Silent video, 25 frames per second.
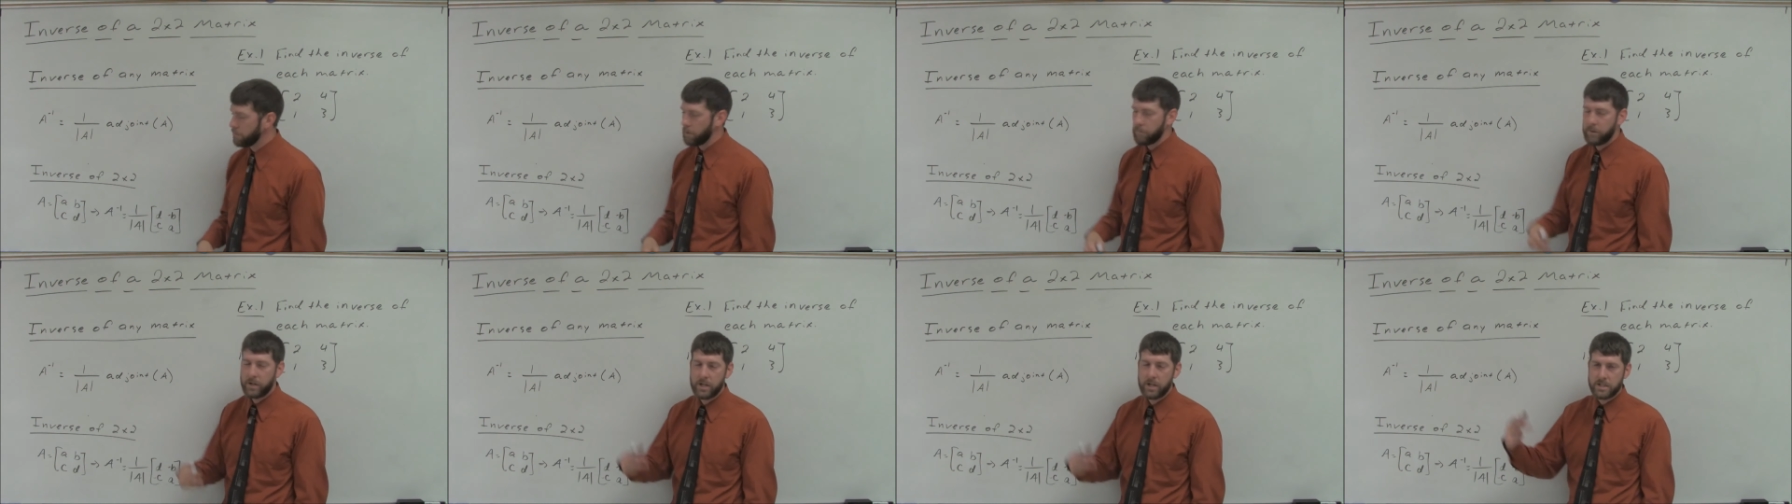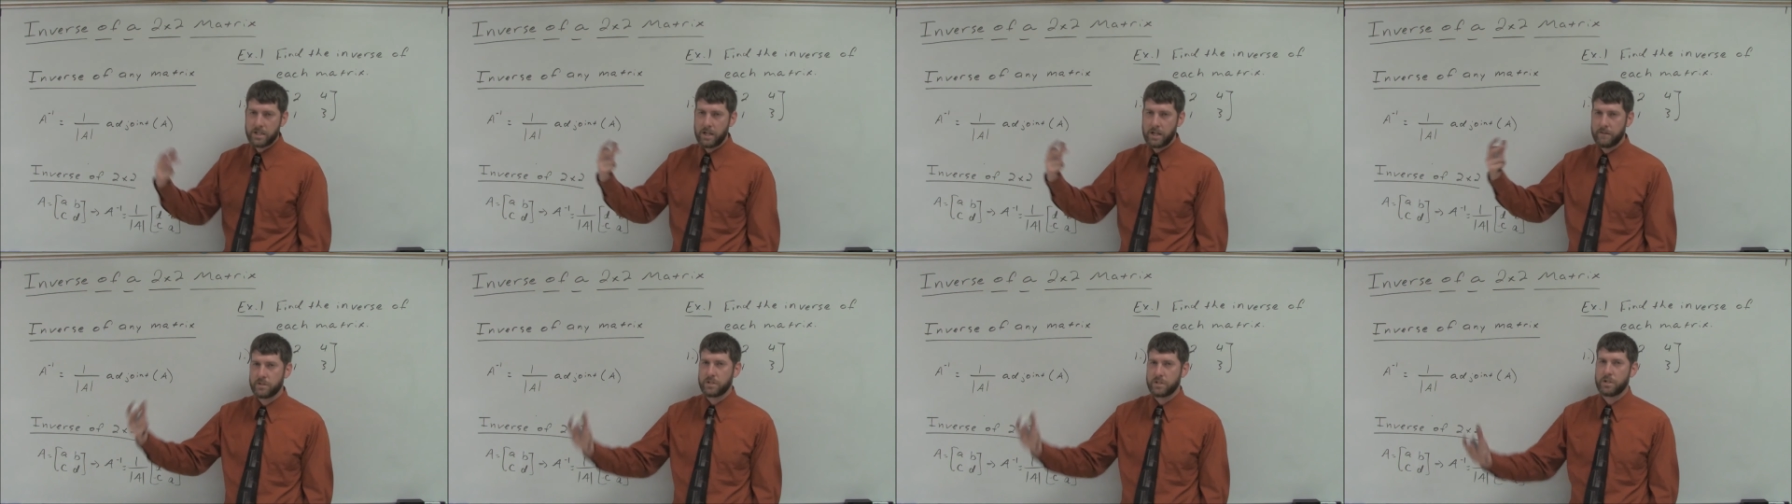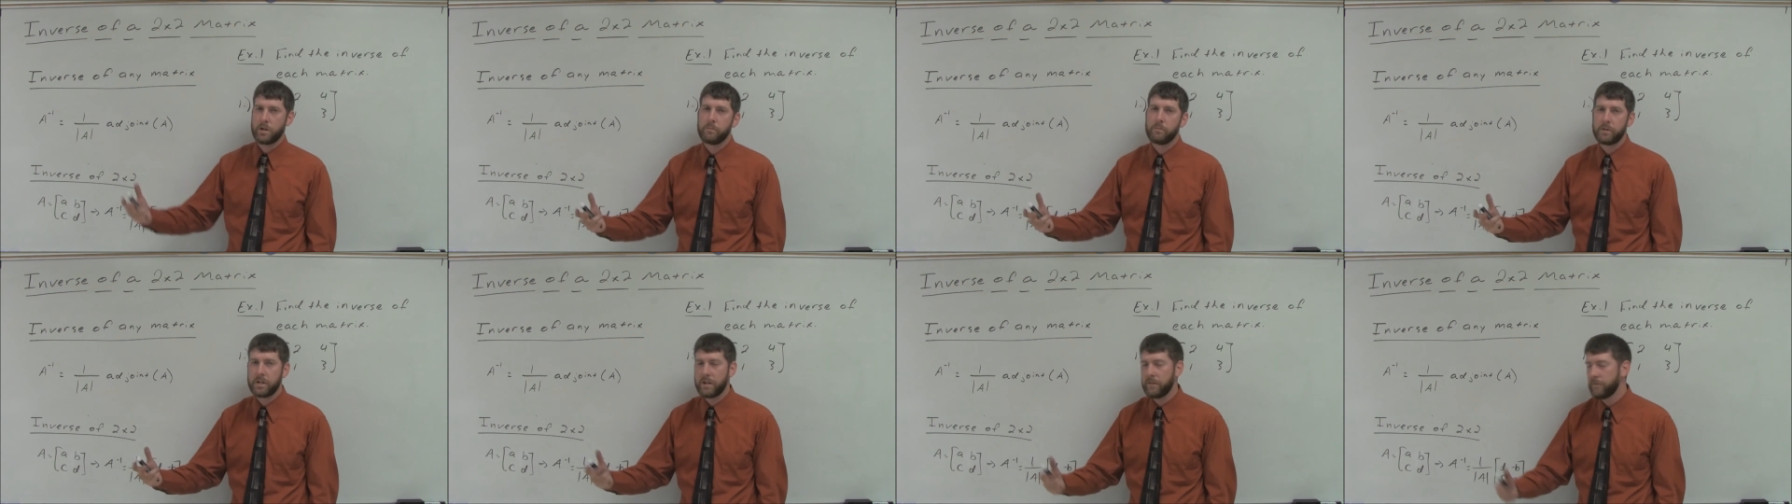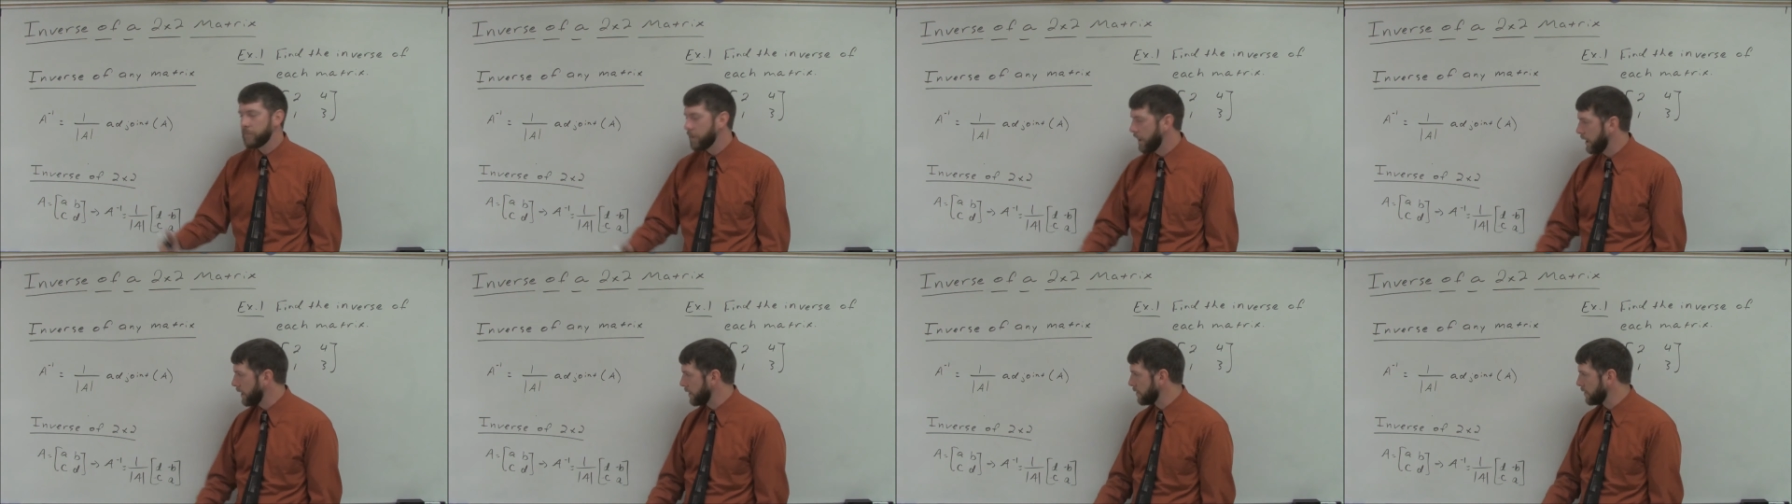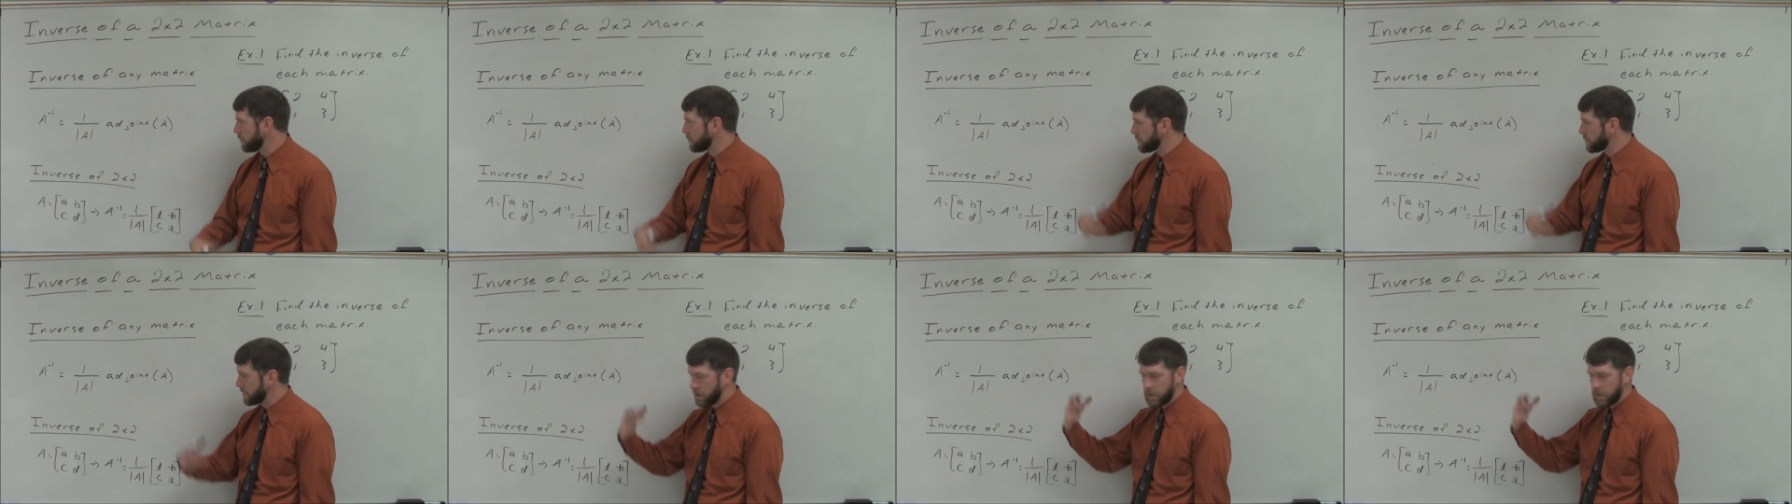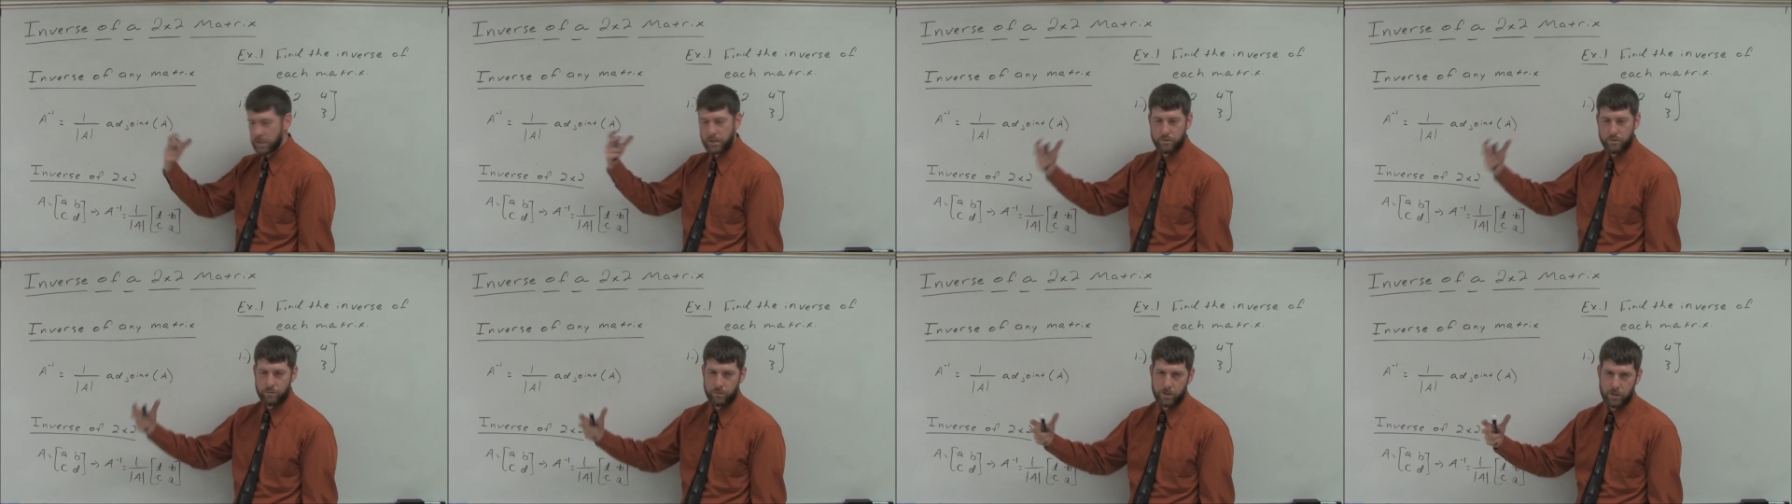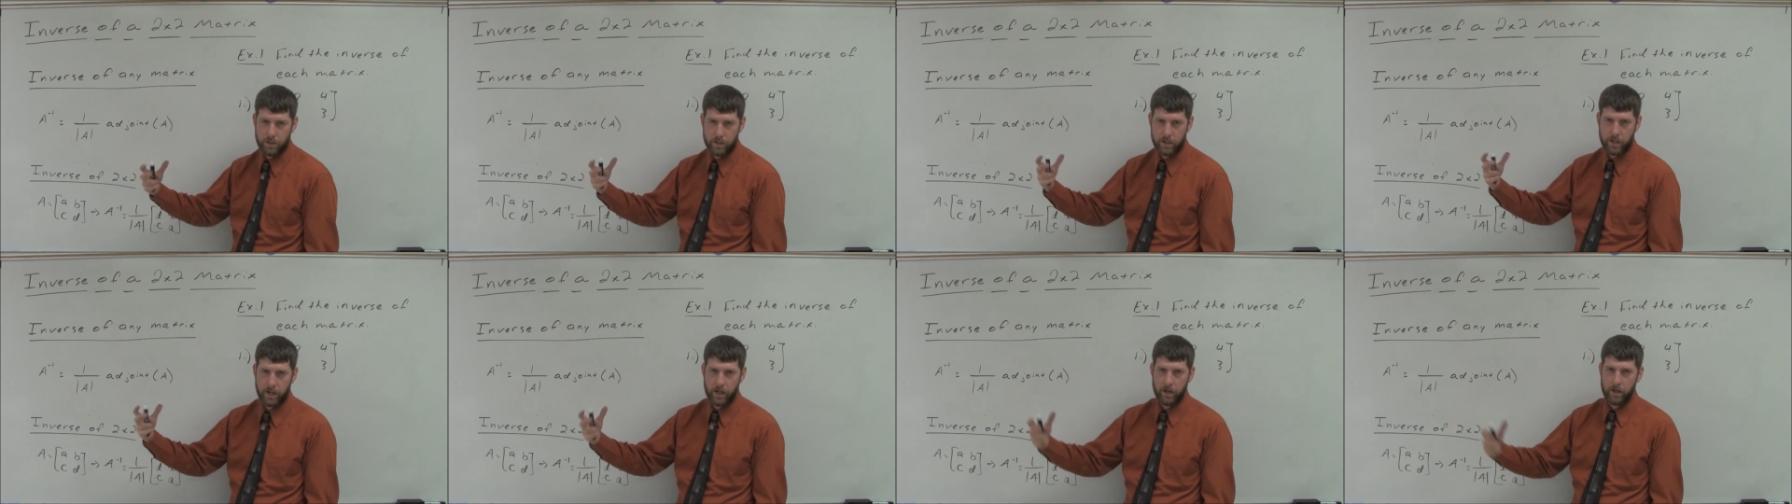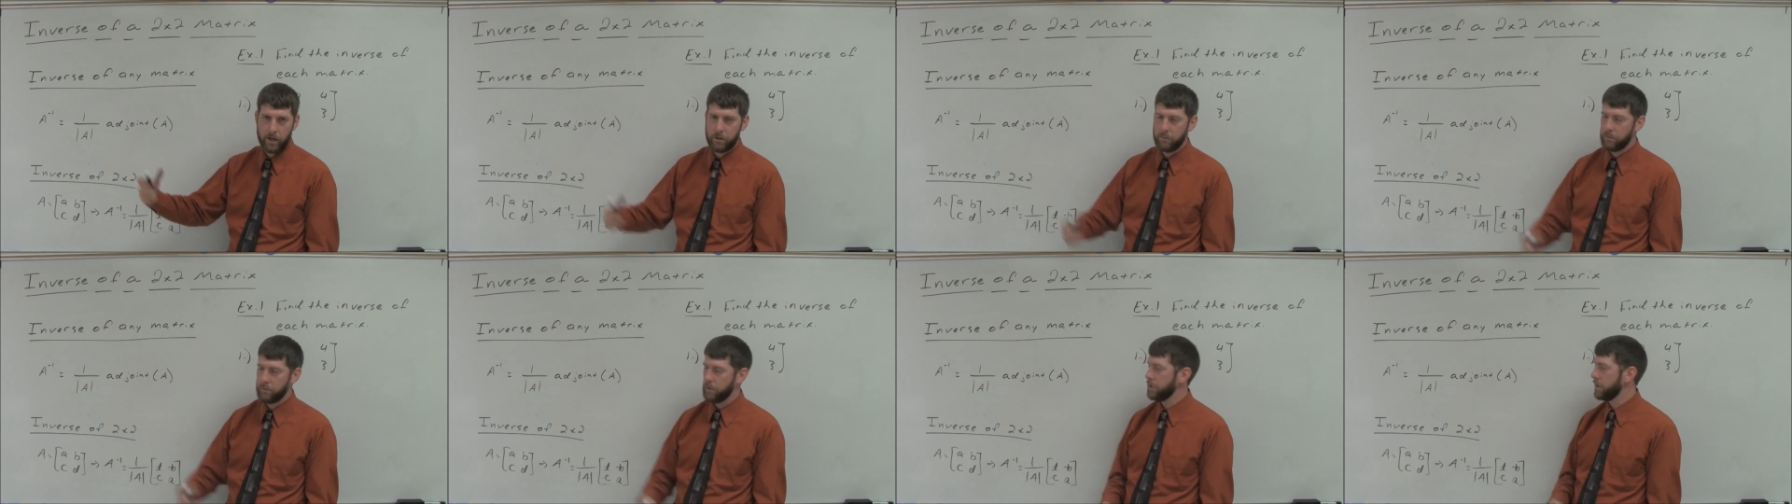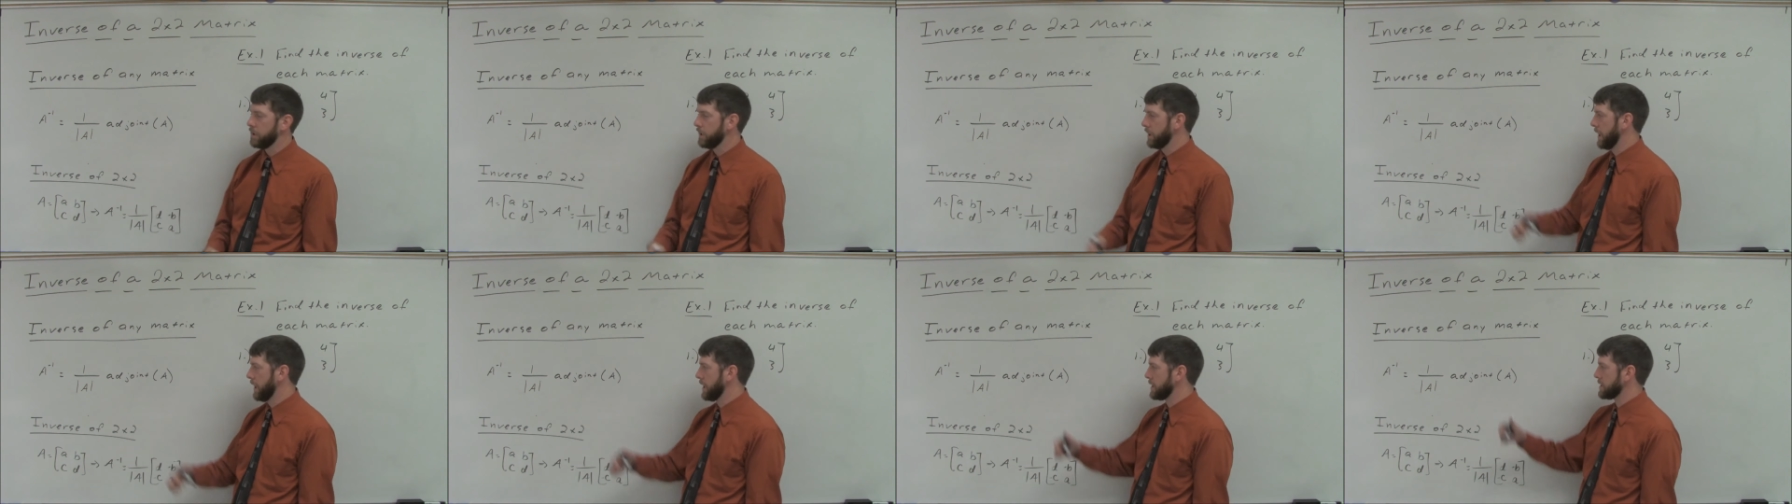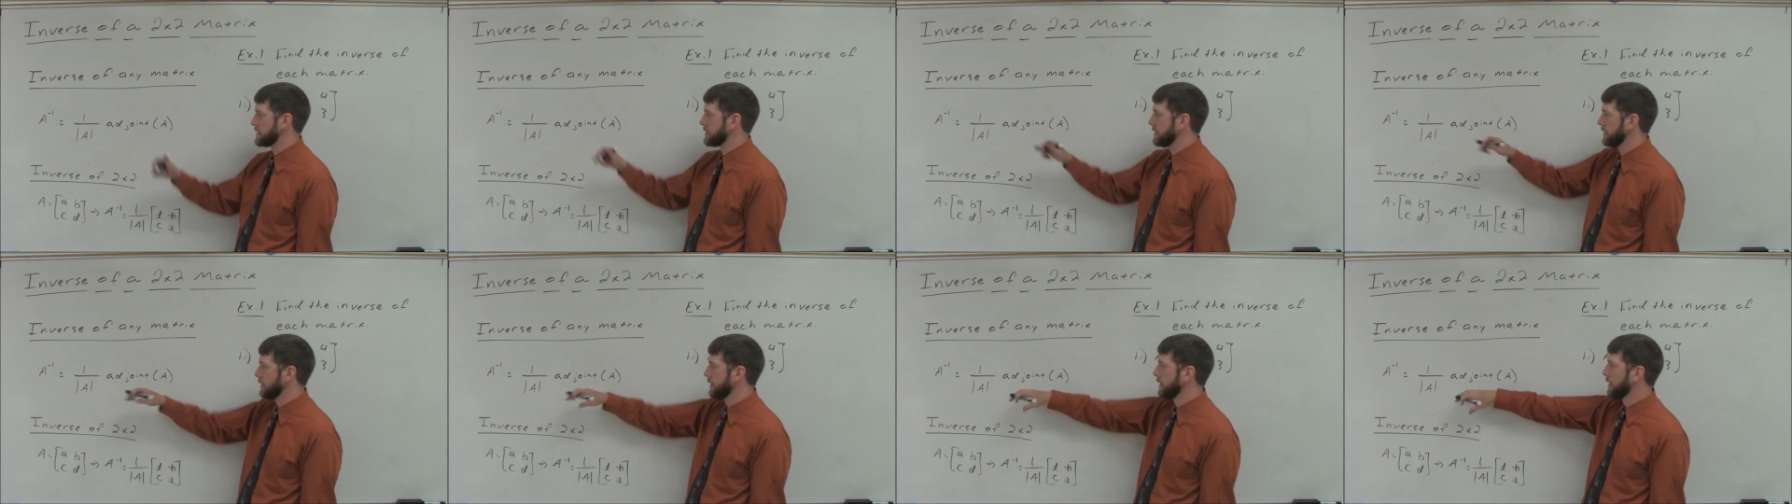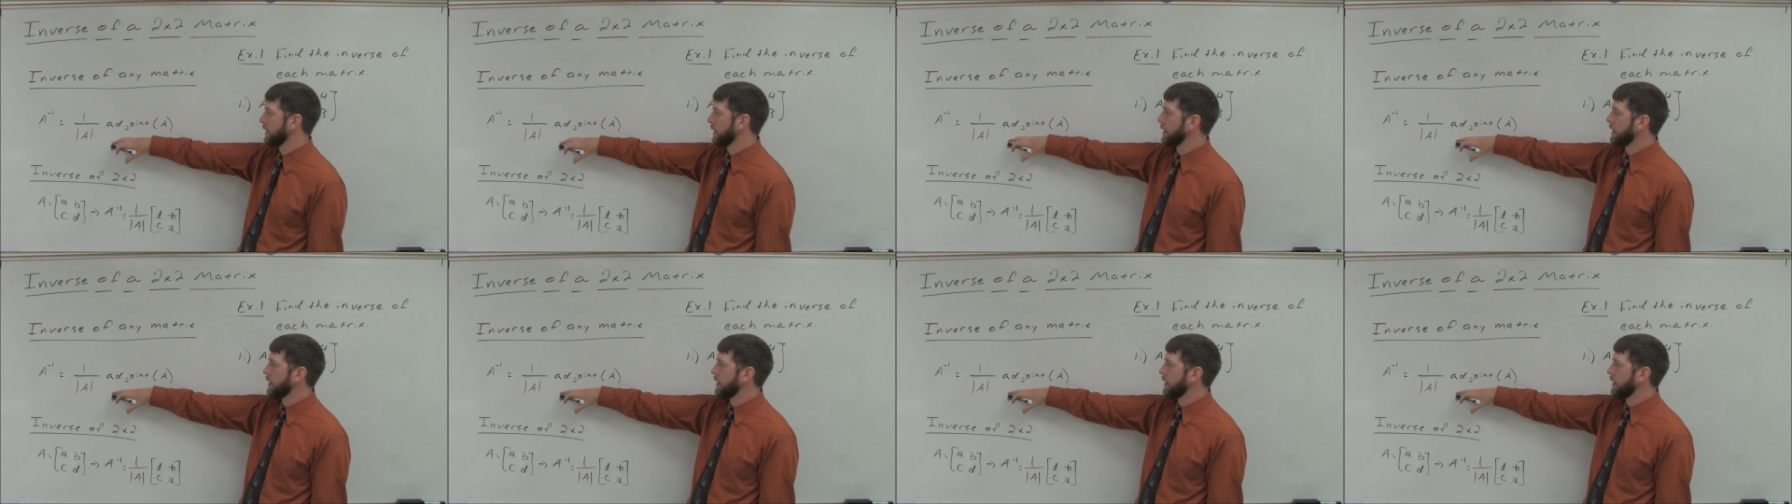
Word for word: but because they have so many values, it gets really hairy, really nasty.